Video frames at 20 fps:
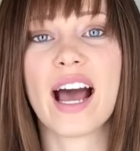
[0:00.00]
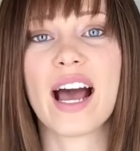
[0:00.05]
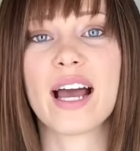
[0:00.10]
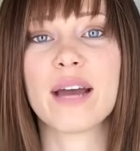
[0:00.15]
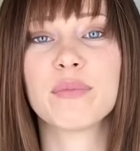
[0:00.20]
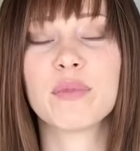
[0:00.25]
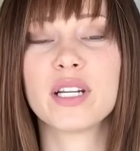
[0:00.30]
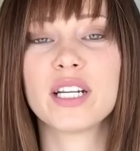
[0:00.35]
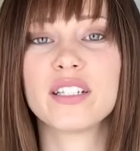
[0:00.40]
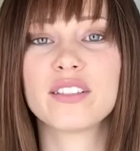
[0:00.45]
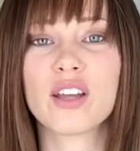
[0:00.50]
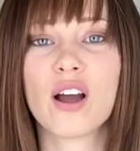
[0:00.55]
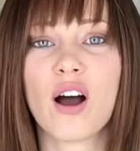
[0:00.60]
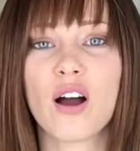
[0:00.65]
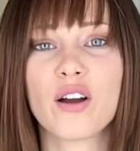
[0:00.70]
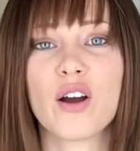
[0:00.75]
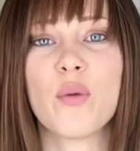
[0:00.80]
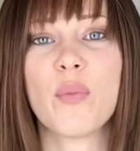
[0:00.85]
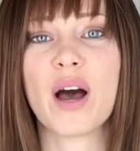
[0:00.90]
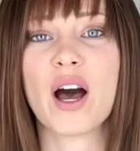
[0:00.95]
I'm gonna
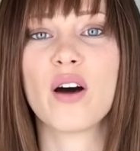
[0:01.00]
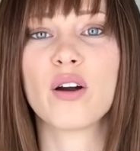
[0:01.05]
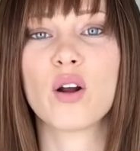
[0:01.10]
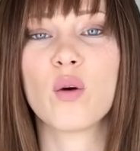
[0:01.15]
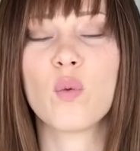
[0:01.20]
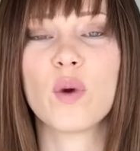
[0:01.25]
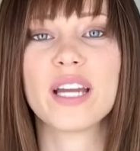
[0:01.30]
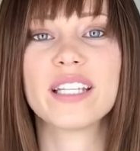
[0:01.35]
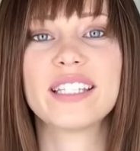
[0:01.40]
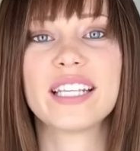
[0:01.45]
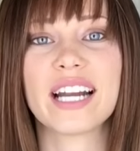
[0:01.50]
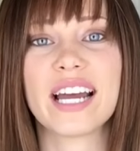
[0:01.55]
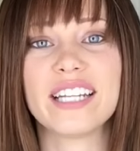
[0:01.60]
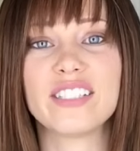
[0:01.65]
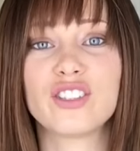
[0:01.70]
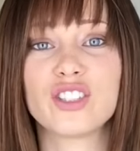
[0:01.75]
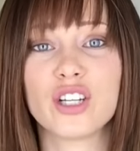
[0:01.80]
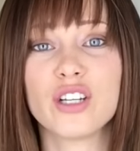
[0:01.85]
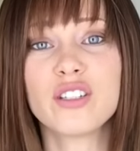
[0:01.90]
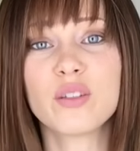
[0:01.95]
talk about a wig that I
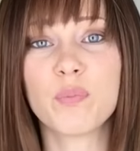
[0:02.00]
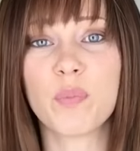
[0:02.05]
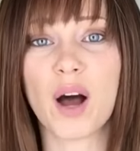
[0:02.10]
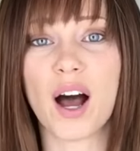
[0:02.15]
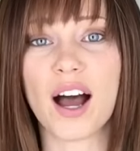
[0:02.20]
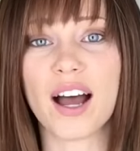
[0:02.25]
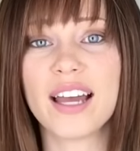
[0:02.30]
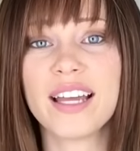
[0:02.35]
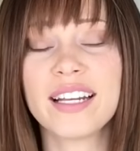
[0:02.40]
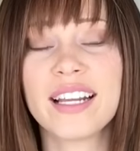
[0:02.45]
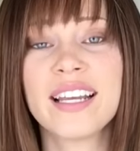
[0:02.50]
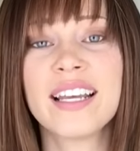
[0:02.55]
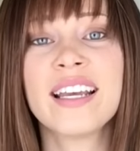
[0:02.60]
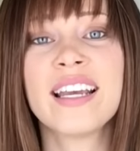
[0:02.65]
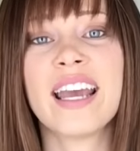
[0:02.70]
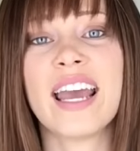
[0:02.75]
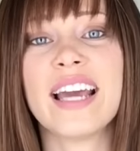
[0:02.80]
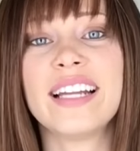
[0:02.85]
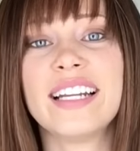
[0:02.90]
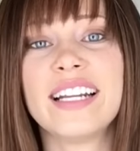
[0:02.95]
just bought
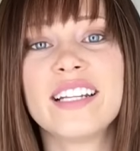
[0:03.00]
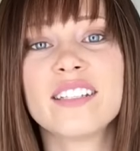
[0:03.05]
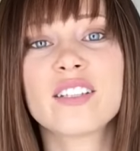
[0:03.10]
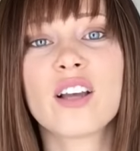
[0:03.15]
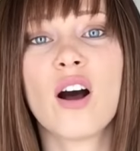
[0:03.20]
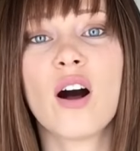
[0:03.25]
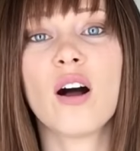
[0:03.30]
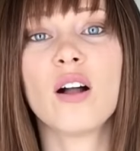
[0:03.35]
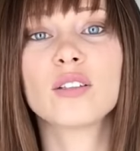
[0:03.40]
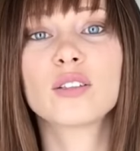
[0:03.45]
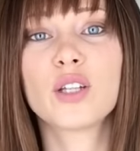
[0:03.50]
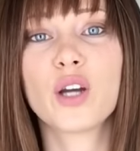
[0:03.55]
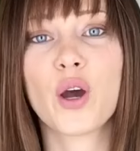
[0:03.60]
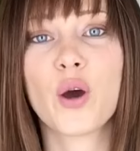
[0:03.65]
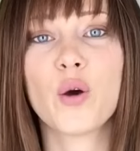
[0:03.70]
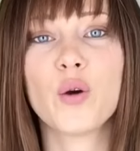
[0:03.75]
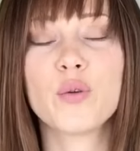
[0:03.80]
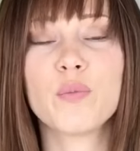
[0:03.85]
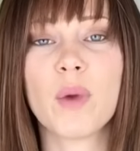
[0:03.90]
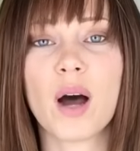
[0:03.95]
and it is called
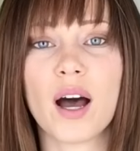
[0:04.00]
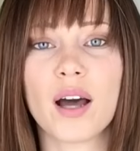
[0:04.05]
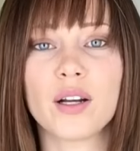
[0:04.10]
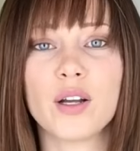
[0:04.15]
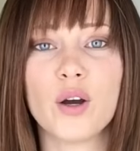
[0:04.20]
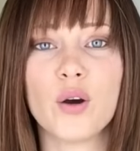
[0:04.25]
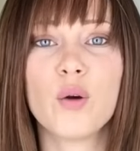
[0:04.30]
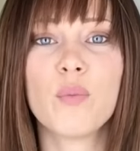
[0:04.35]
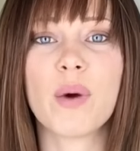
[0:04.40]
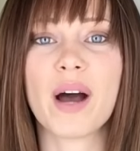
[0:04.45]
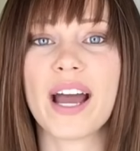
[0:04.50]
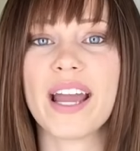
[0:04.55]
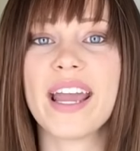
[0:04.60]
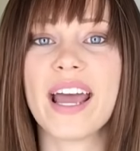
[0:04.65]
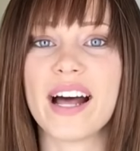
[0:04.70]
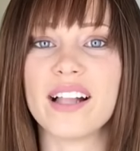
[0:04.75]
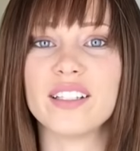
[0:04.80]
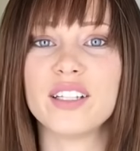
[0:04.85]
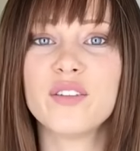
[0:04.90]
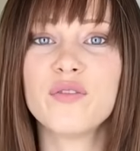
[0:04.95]
Code Mono by
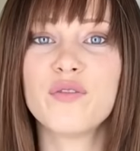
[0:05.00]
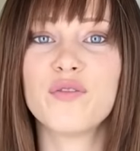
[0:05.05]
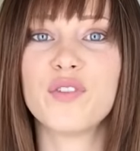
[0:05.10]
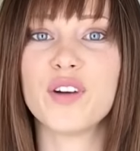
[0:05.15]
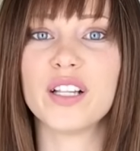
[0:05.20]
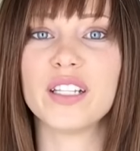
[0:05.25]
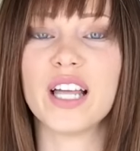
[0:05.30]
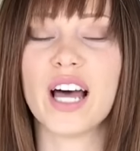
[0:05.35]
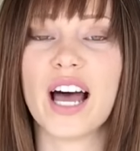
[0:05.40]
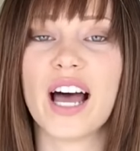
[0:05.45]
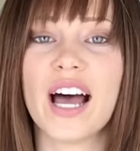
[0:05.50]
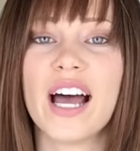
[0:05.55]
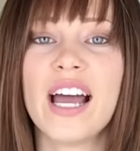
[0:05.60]
Ellen Wille,